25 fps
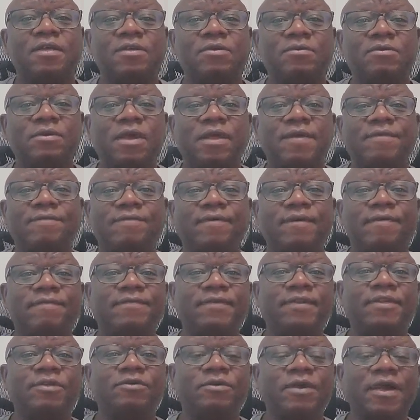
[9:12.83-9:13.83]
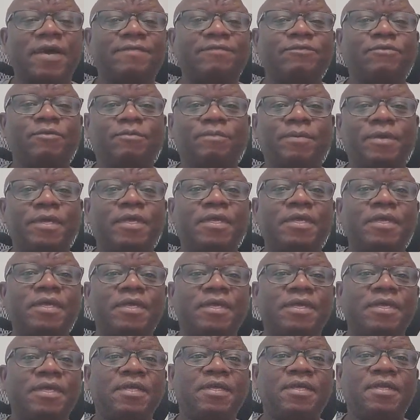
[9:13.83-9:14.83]
involved in, you have to pay
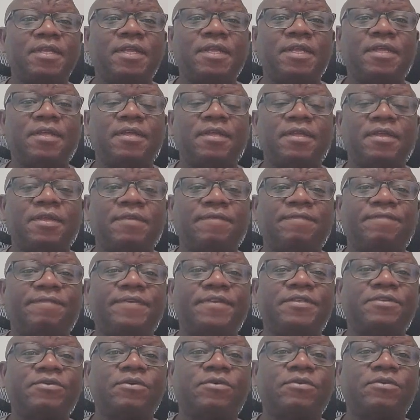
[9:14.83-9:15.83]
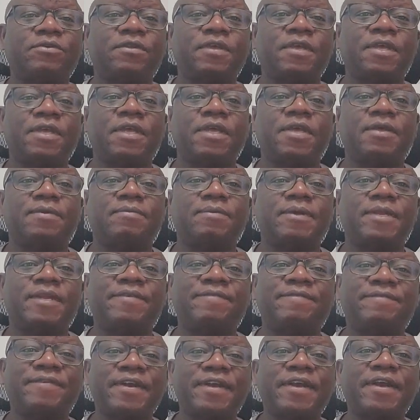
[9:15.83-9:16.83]
the fixed cost. But the
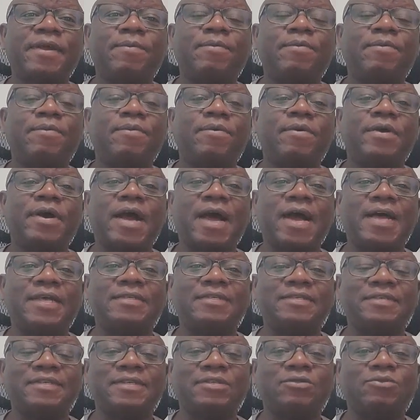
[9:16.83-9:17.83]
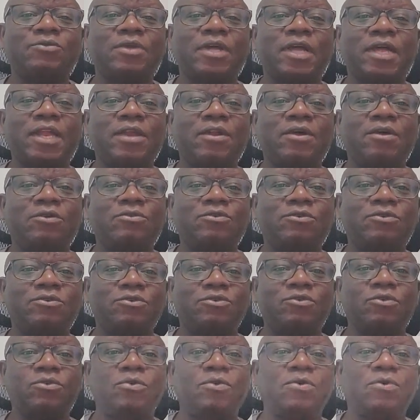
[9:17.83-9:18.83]
variable has a lot to
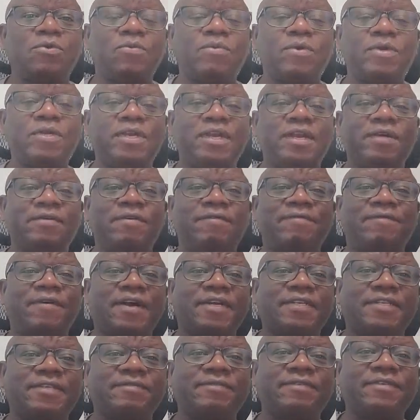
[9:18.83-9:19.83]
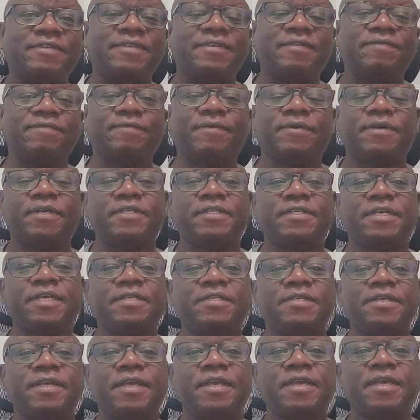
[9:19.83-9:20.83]
do with the level of activity. For
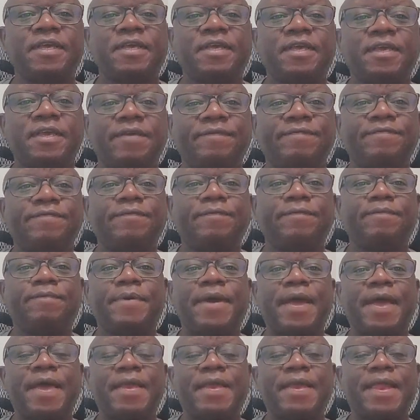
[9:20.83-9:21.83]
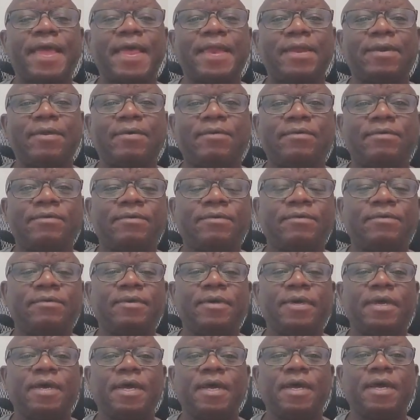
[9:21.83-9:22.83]
instance, if you buy nylon,
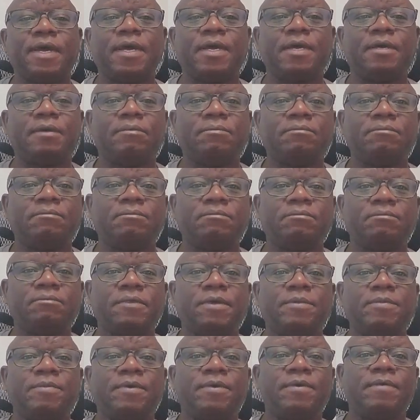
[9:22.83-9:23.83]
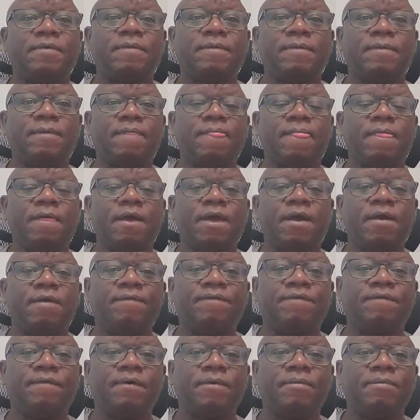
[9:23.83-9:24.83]
maybe
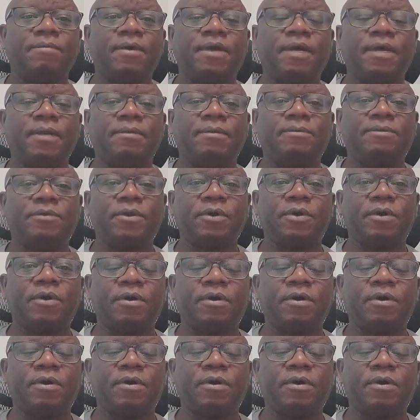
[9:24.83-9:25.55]
from